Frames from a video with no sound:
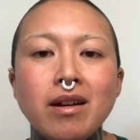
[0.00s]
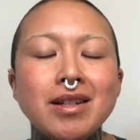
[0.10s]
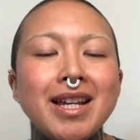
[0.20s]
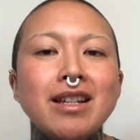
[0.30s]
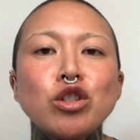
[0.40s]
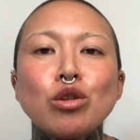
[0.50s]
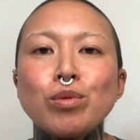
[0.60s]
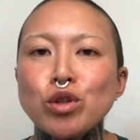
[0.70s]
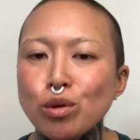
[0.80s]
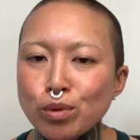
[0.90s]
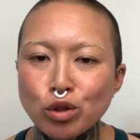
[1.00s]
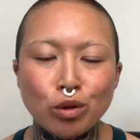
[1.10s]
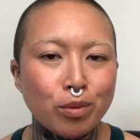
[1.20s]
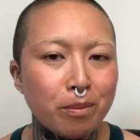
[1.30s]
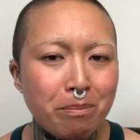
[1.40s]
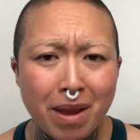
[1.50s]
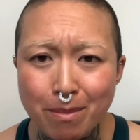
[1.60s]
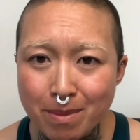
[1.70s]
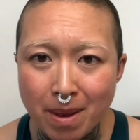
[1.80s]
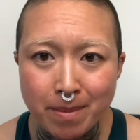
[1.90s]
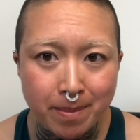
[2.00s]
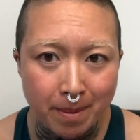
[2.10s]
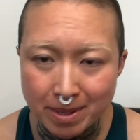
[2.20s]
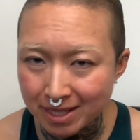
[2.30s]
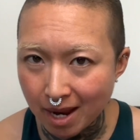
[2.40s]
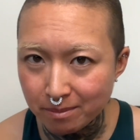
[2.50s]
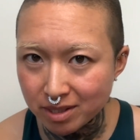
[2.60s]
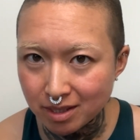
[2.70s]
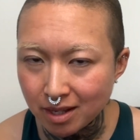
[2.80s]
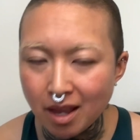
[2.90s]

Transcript: Take super, super, super baby steps.